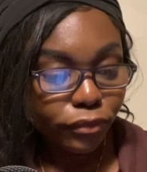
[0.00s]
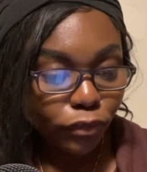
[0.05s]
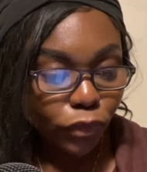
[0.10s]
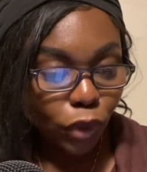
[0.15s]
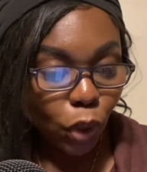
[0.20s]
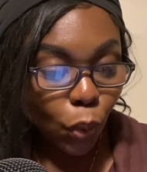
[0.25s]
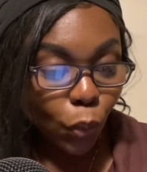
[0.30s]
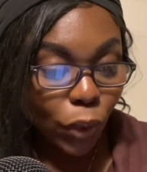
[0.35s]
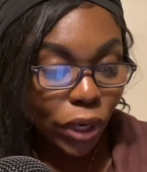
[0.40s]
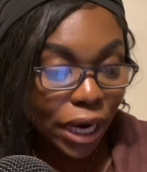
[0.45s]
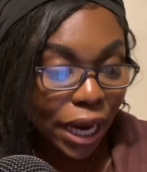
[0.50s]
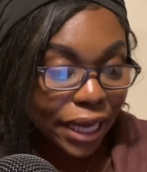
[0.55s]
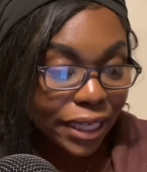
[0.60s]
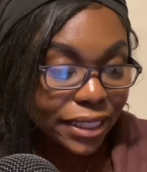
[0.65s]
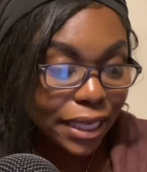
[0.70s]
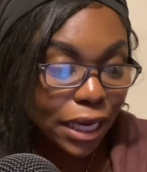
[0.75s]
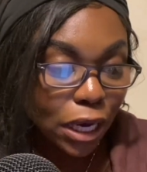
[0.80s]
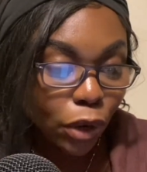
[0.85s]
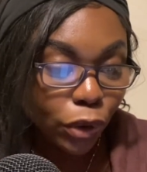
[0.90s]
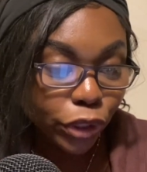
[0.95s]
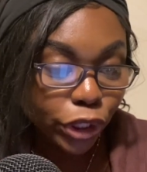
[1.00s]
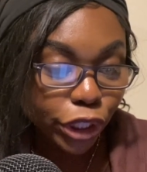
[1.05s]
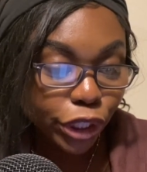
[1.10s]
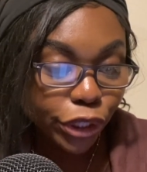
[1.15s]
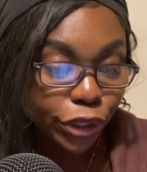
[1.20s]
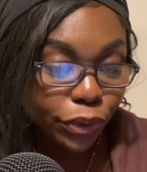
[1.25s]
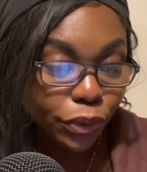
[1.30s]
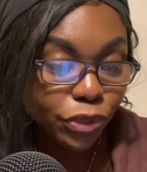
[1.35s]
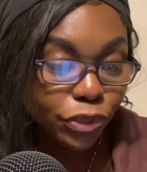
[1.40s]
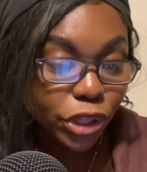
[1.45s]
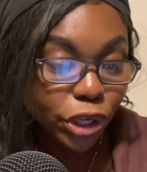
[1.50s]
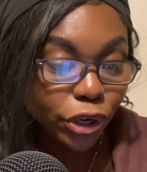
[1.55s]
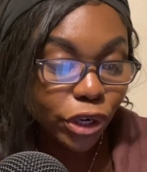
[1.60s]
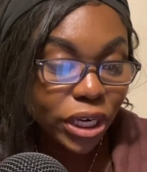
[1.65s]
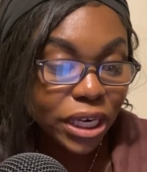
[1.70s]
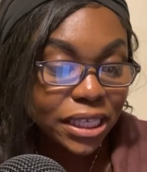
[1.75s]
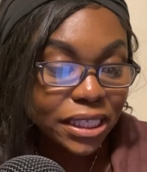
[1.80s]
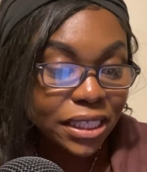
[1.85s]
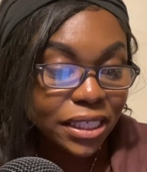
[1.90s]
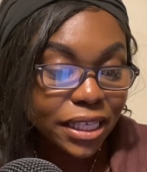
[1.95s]
when I tell you there
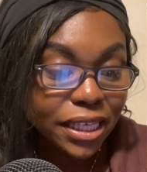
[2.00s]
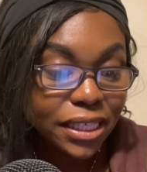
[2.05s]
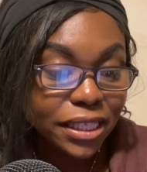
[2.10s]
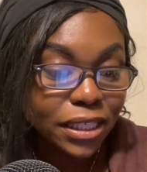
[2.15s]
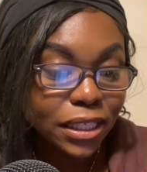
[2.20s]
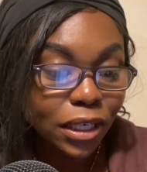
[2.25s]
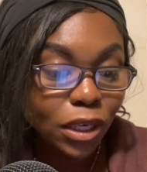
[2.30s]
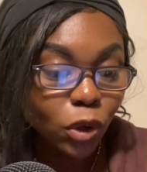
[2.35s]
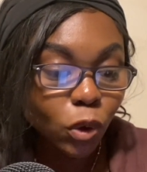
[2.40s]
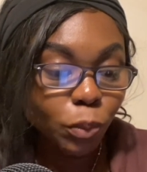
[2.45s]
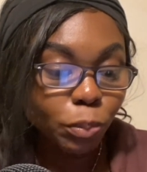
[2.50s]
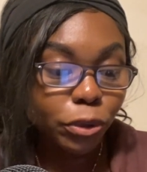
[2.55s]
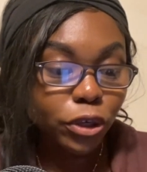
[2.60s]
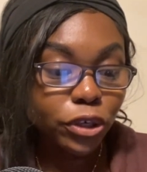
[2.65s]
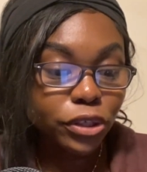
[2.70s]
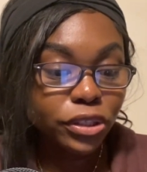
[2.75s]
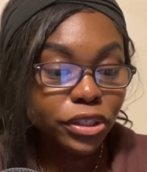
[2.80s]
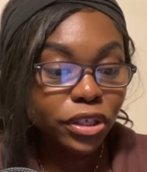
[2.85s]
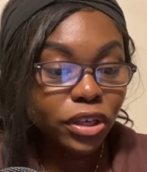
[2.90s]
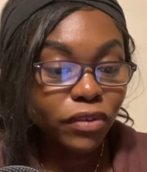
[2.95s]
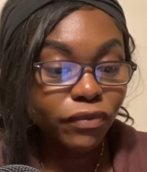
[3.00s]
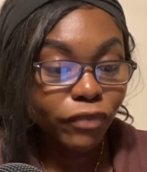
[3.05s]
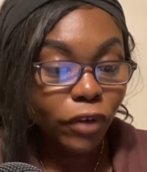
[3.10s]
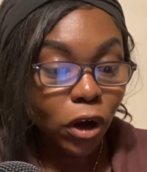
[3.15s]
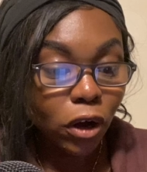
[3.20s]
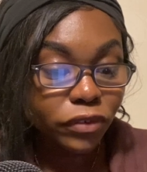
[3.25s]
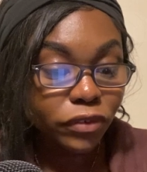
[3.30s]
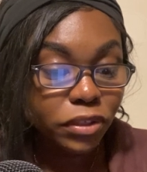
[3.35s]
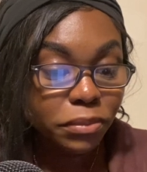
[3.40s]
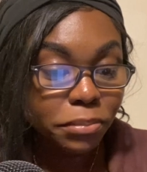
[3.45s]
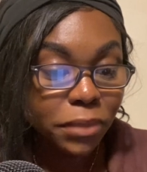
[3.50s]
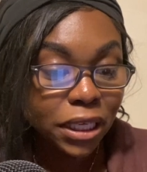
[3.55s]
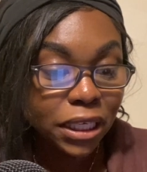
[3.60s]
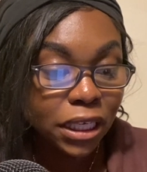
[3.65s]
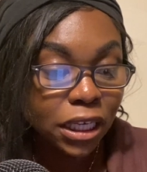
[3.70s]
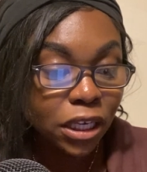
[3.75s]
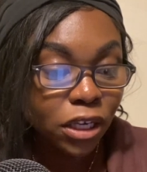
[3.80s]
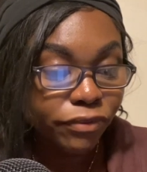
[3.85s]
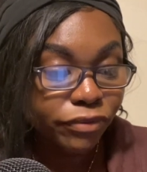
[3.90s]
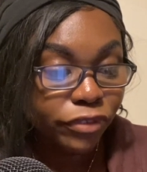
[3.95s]
isn't a single person involved in
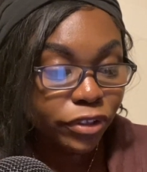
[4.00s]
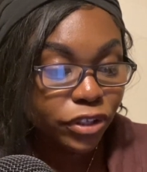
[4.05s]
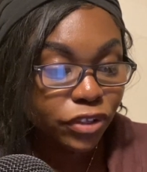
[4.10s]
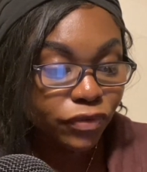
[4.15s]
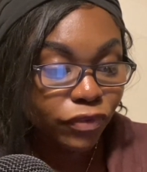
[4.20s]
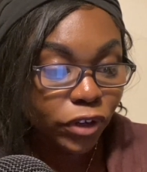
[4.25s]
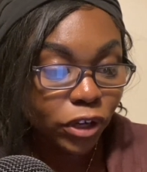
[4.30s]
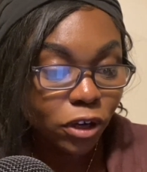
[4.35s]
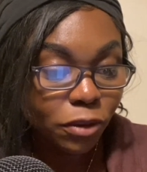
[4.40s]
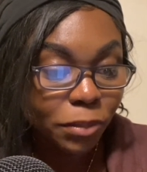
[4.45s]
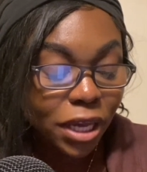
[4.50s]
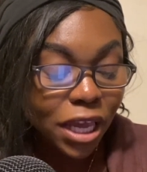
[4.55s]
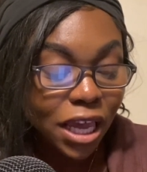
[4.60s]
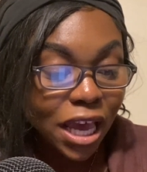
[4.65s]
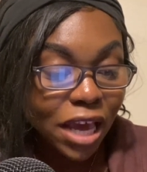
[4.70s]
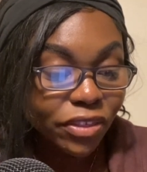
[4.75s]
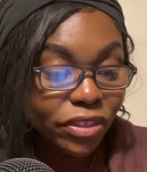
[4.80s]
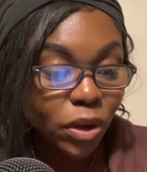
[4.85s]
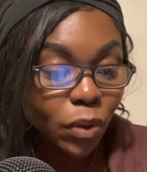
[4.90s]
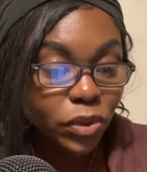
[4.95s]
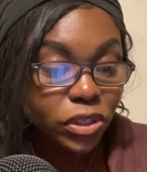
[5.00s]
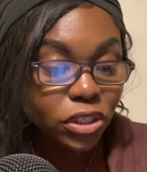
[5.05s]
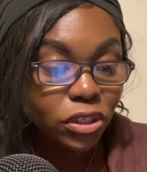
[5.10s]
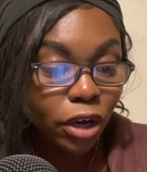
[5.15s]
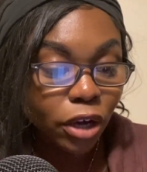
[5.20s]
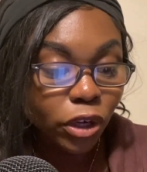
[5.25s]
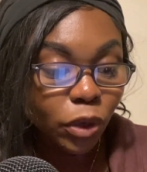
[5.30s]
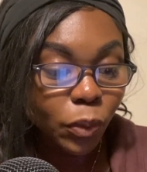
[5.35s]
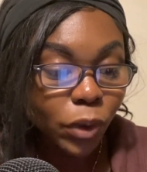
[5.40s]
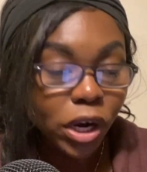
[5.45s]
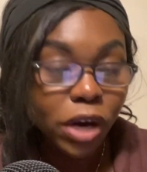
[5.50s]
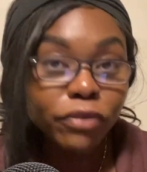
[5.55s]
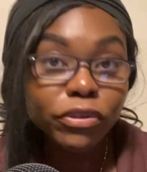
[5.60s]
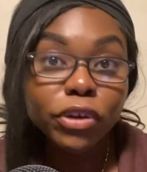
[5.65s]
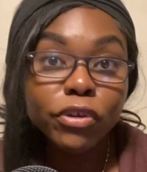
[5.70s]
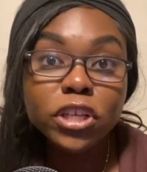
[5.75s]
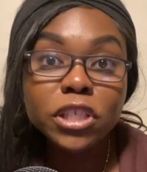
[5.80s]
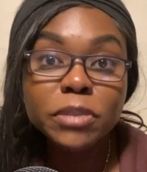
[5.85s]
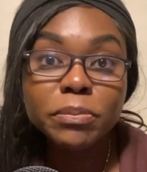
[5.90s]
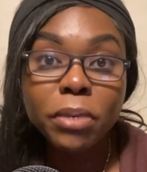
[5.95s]
making of this film that was not aware of
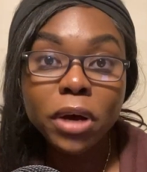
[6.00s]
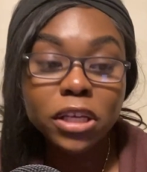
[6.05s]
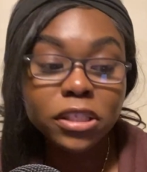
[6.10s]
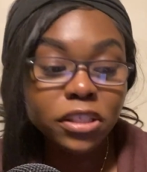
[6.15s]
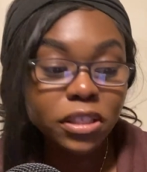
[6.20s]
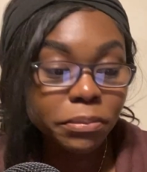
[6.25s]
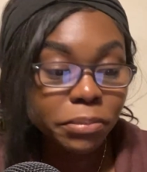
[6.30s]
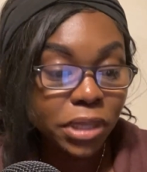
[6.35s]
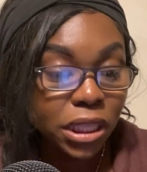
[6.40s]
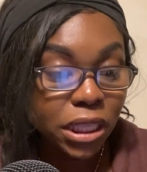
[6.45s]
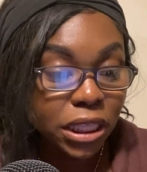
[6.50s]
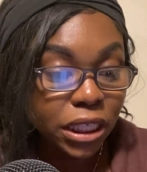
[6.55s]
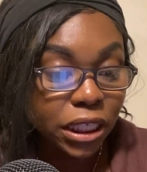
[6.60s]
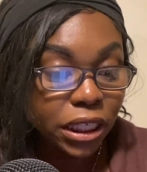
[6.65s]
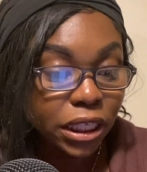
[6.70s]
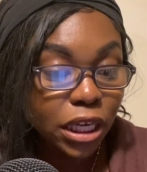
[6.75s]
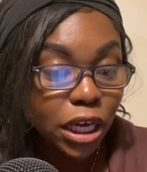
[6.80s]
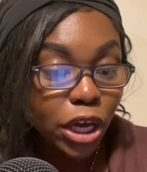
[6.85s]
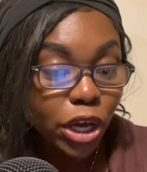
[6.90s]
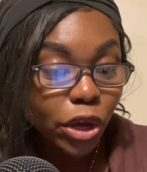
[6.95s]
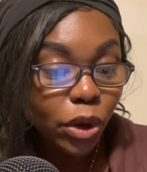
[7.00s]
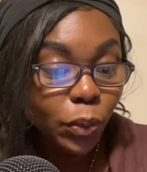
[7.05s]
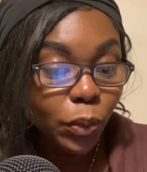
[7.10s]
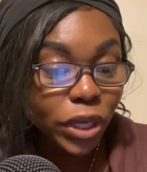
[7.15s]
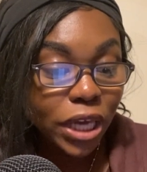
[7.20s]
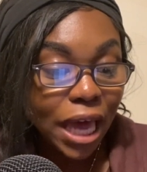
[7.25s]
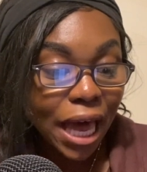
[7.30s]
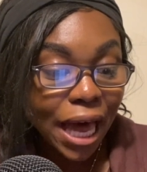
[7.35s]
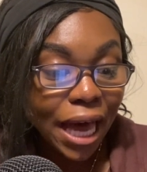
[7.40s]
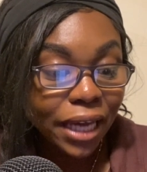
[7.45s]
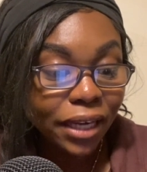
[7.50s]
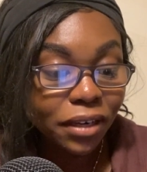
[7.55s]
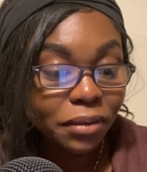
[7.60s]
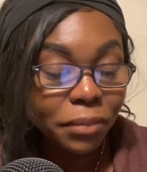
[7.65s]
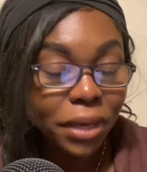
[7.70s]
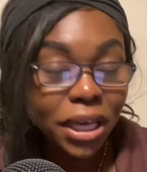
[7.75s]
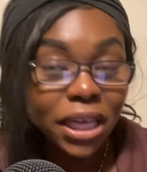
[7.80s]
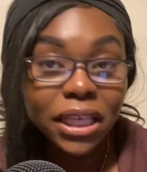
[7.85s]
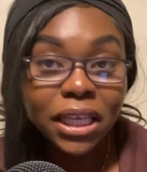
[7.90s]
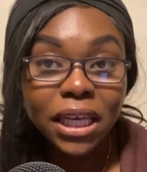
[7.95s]
the responsibility we had in
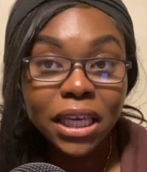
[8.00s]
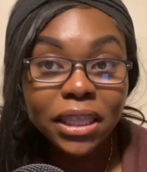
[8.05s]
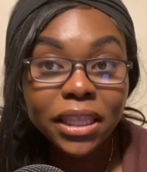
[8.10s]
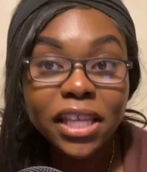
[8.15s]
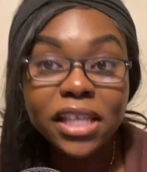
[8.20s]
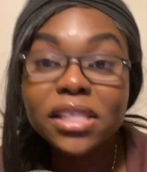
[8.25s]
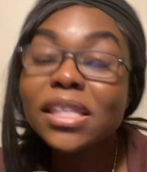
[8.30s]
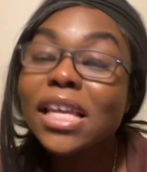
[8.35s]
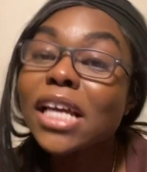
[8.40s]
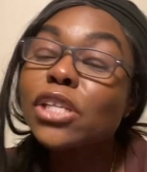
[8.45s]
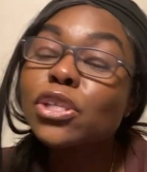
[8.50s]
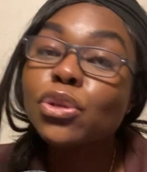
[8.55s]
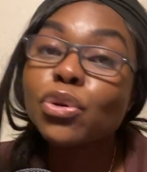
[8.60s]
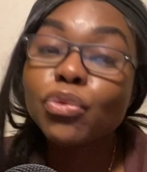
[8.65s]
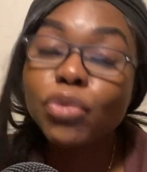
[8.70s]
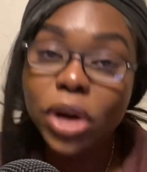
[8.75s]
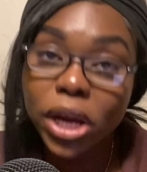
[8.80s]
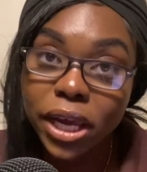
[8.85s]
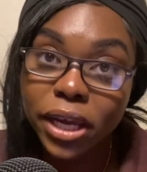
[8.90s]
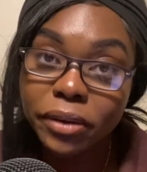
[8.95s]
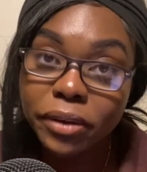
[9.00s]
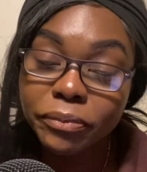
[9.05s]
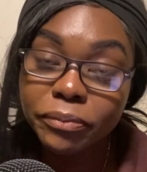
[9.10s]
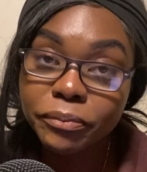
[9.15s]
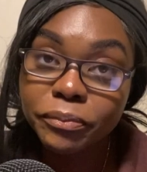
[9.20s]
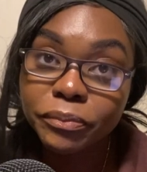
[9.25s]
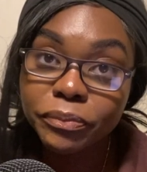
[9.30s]
making this. That's great.